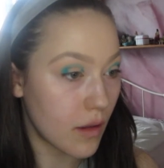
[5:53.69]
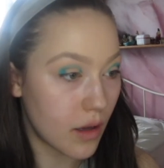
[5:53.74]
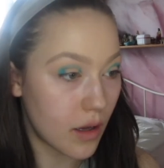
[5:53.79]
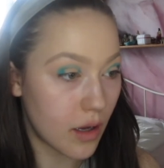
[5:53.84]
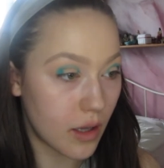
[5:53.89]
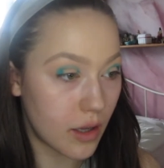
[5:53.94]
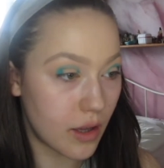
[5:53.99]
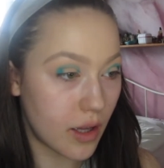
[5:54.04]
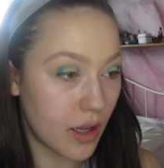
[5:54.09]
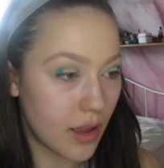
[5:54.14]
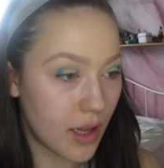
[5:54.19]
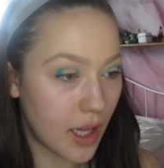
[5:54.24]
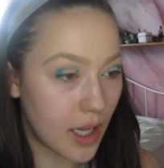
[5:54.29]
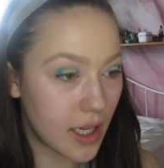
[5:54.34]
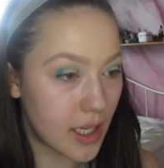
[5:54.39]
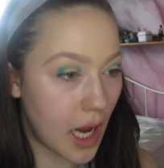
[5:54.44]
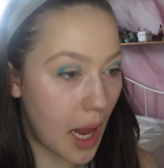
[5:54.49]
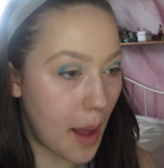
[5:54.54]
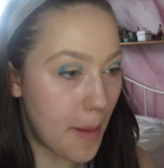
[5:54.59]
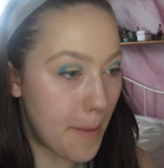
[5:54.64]
I think
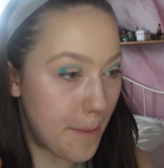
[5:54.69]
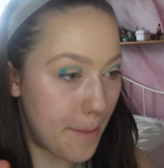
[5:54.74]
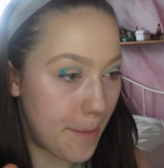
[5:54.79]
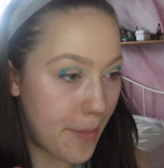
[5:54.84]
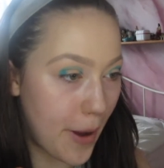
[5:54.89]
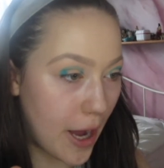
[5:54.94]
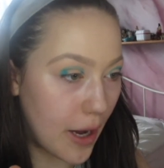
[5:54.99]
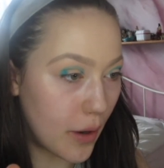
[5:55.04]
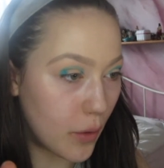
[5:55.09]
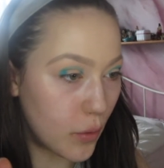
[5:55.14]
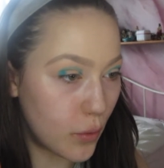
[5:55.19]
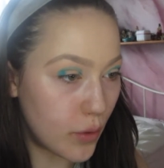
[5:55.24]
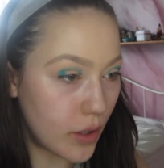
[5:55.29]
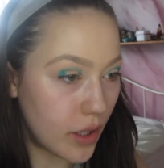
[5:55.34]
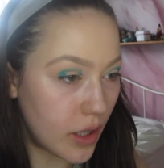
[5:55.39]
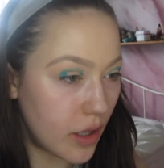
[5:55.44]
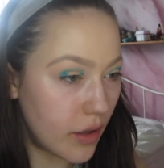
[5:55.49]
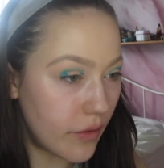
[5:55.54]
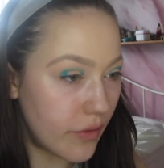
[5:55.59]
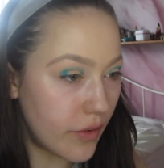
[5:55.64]
that's about
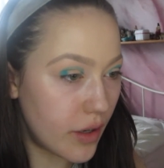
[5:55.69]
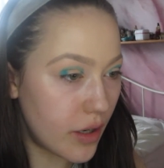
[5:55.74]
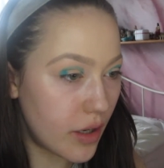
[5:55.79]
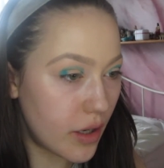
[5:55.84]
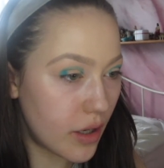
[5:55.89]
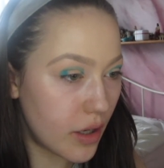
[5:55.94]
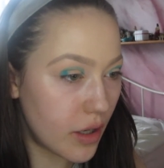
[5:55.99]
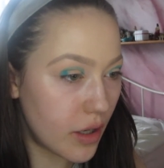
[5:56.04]
even.